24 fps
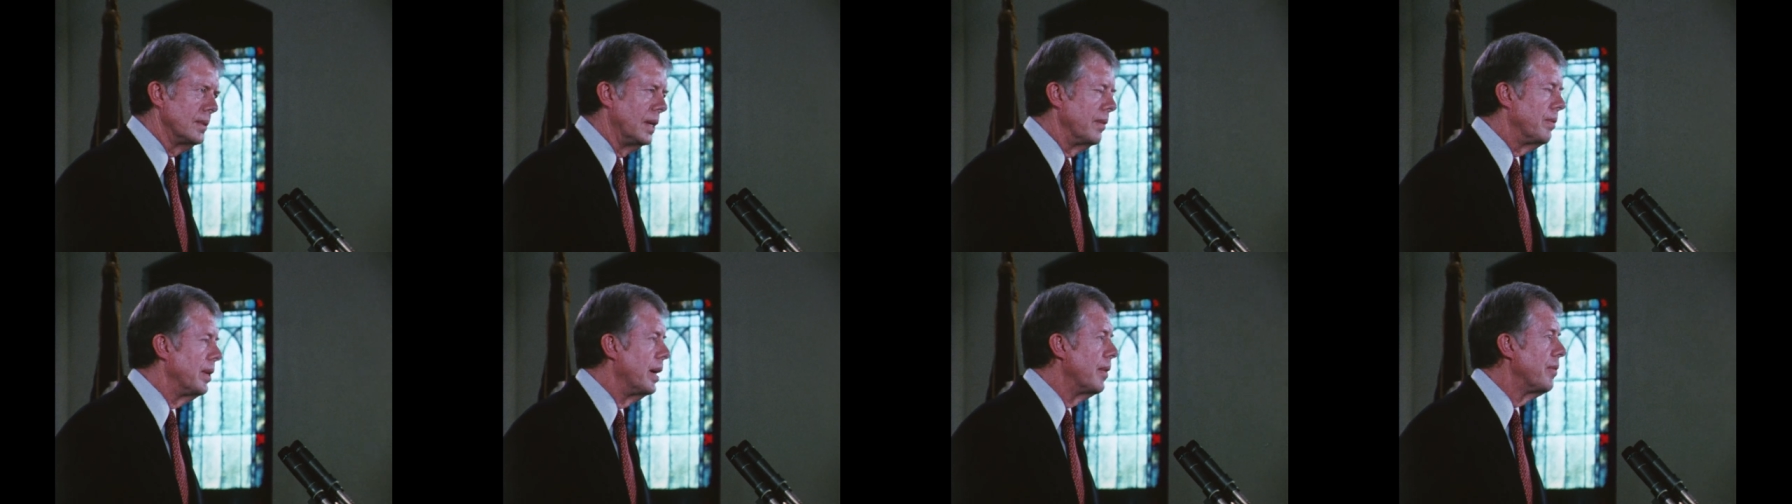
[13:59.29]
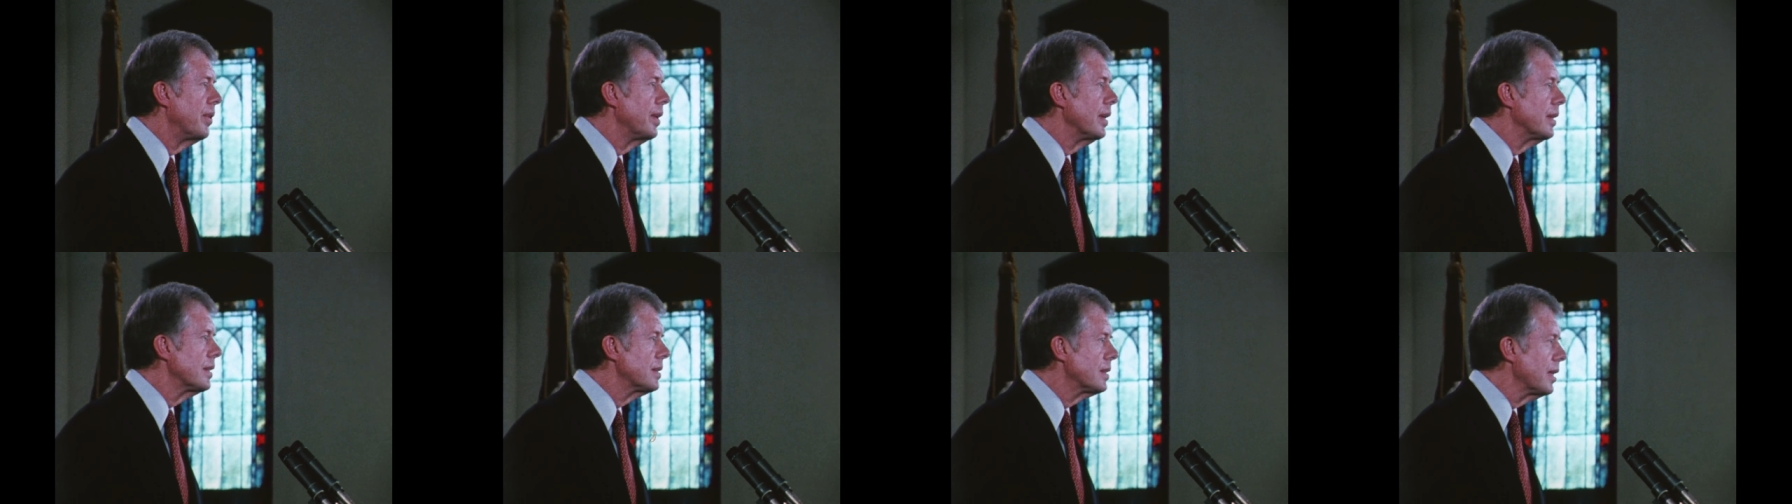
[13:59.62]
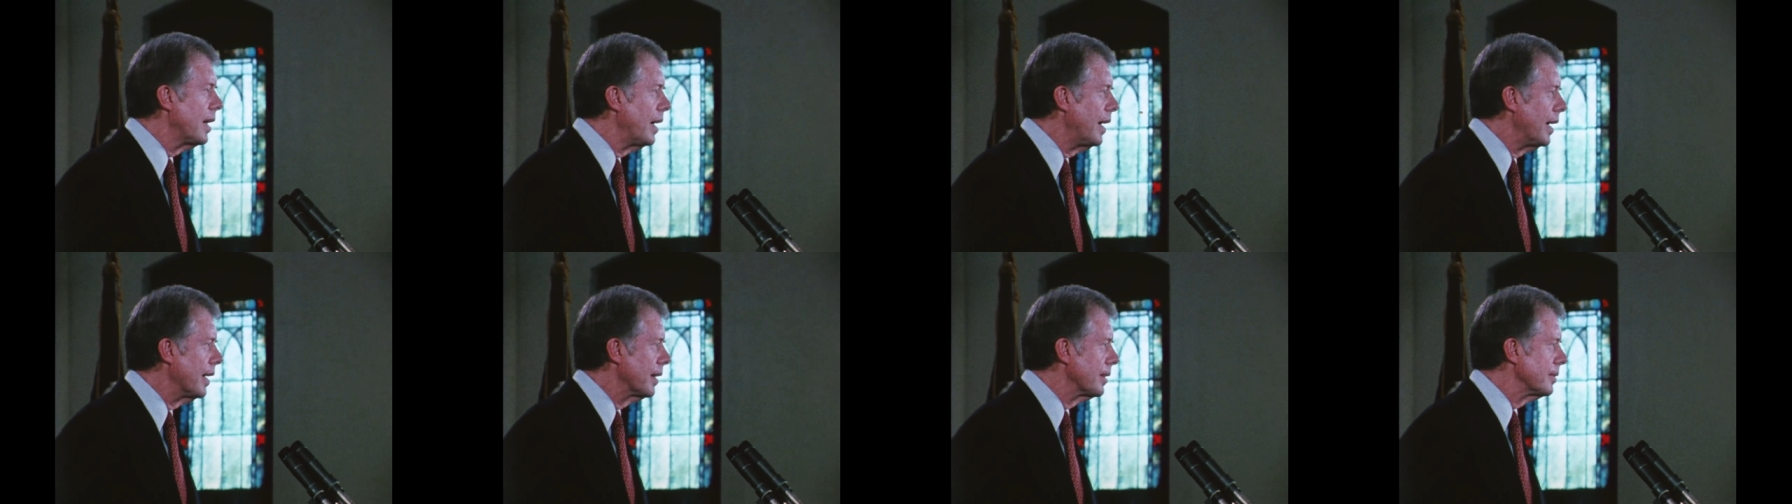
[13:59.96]
of every
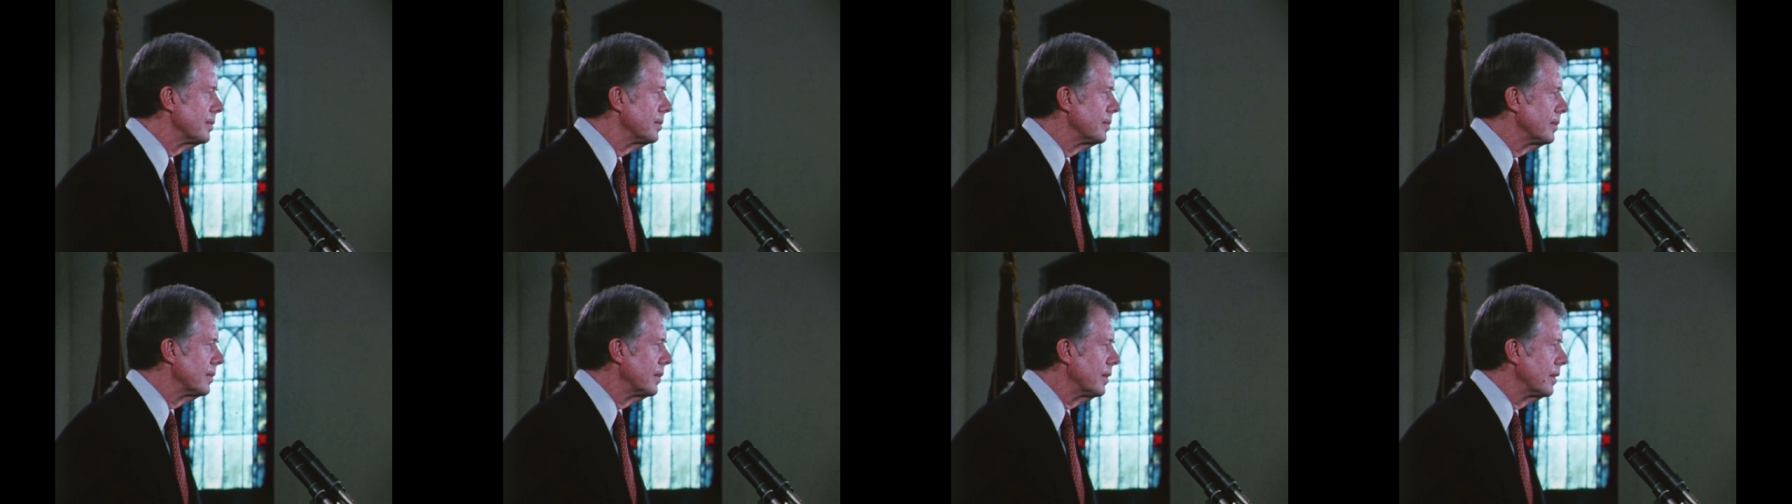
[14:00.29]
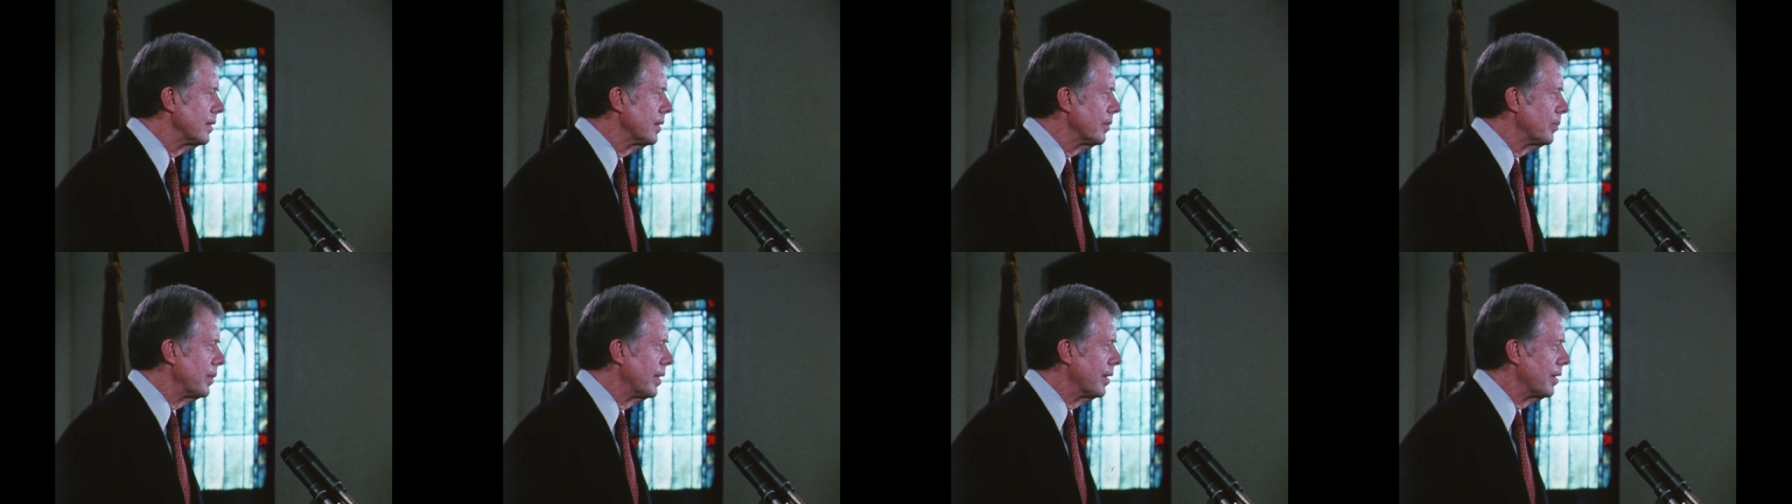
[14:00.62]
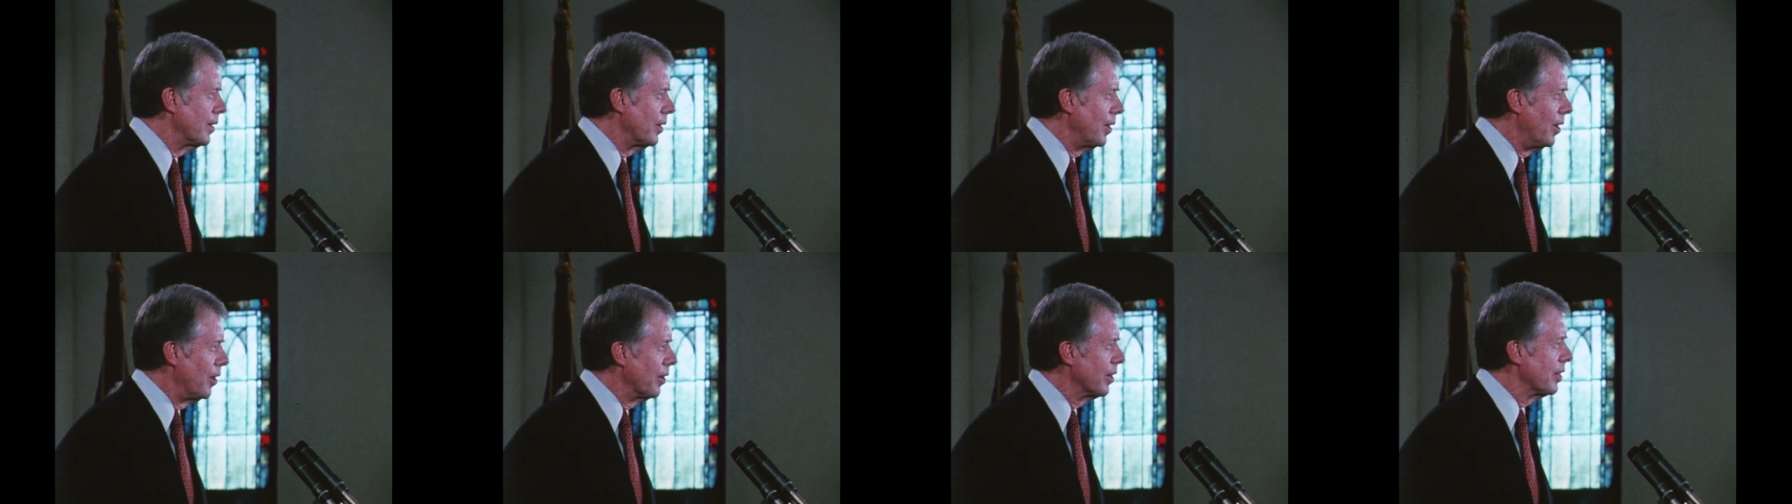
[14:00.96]
attack. We are
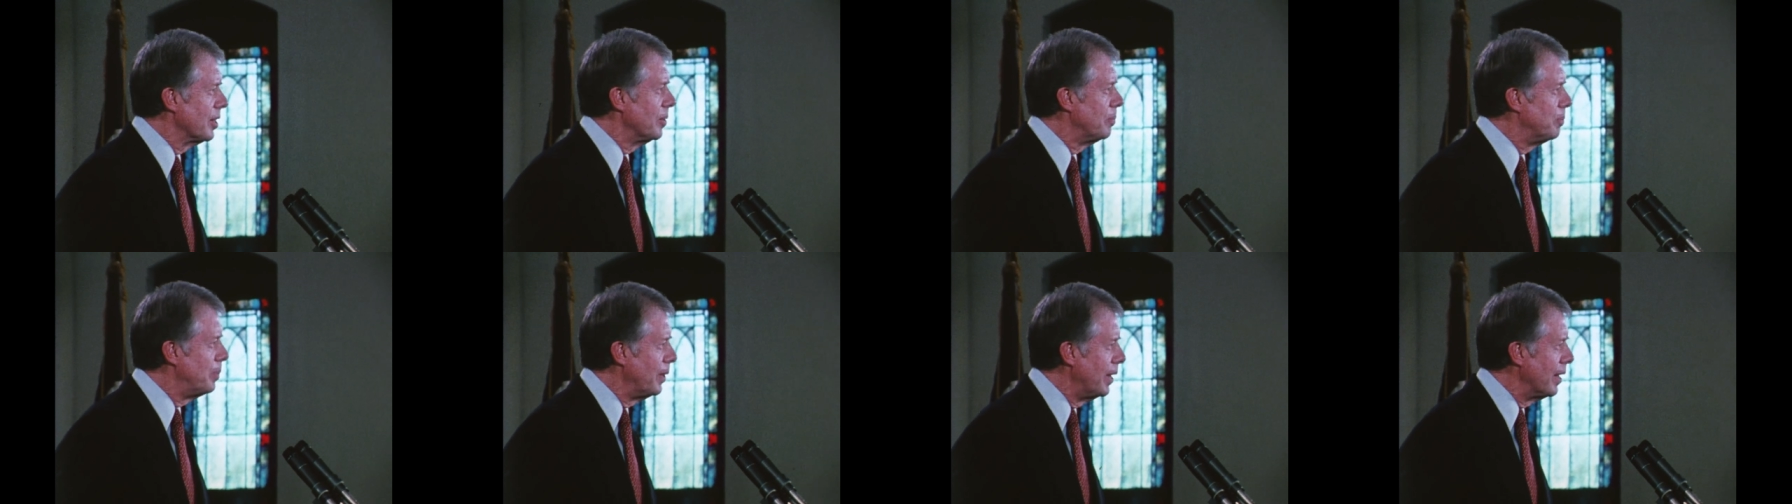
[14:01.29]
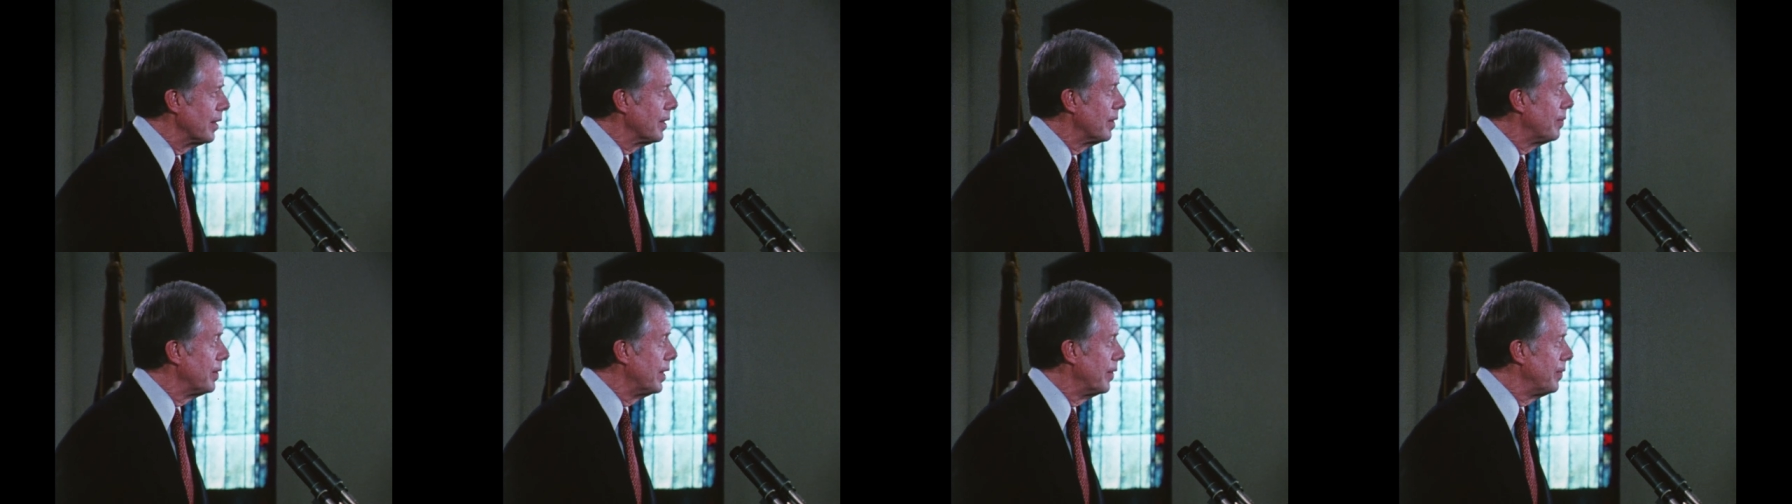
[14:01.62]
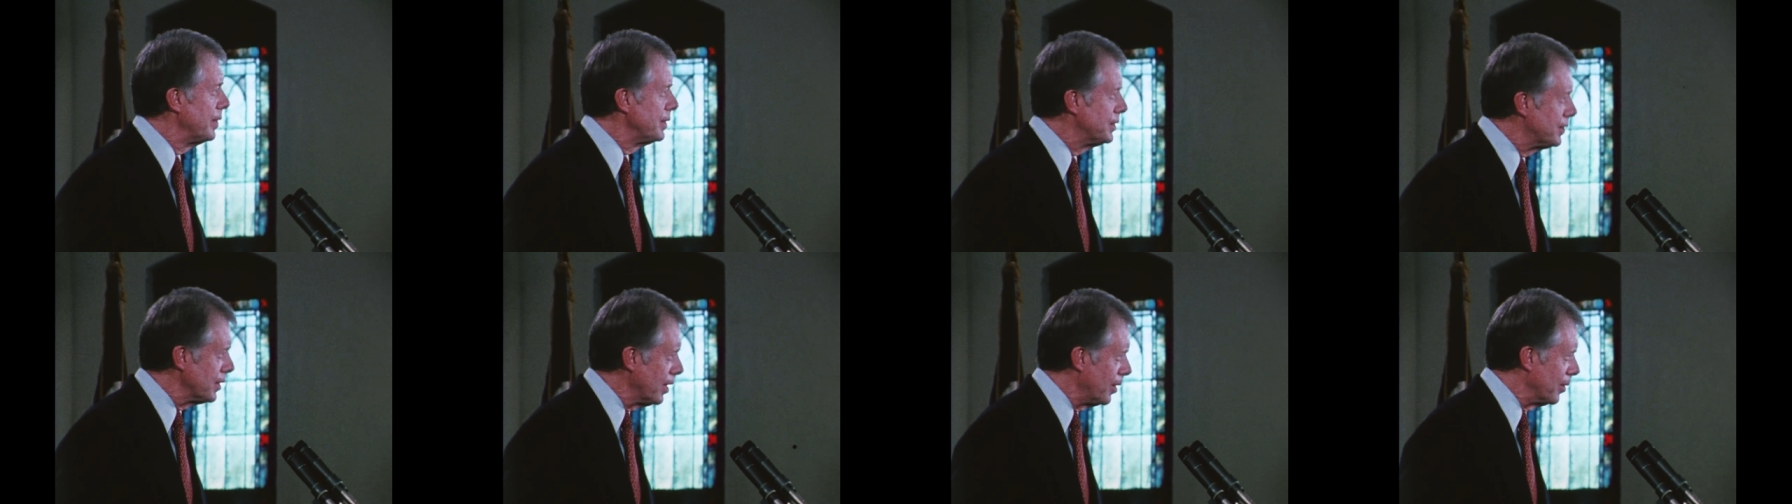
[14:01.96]
no longer the butt of
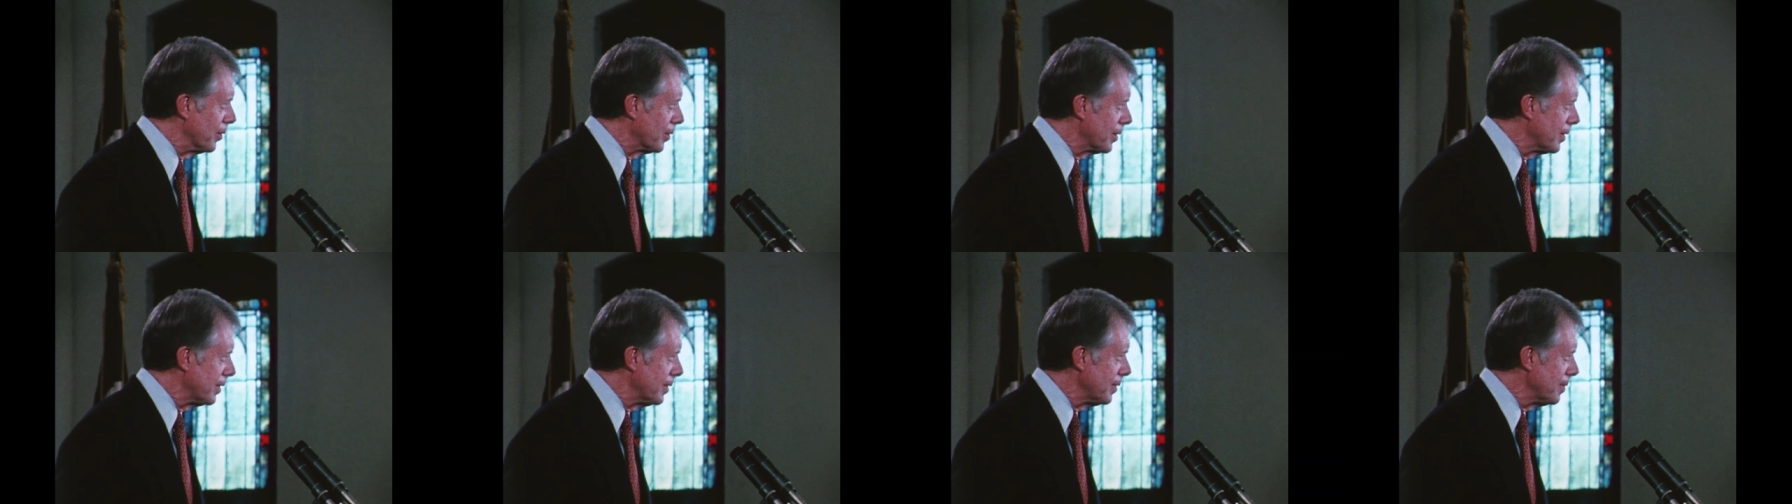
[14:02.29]
every joke.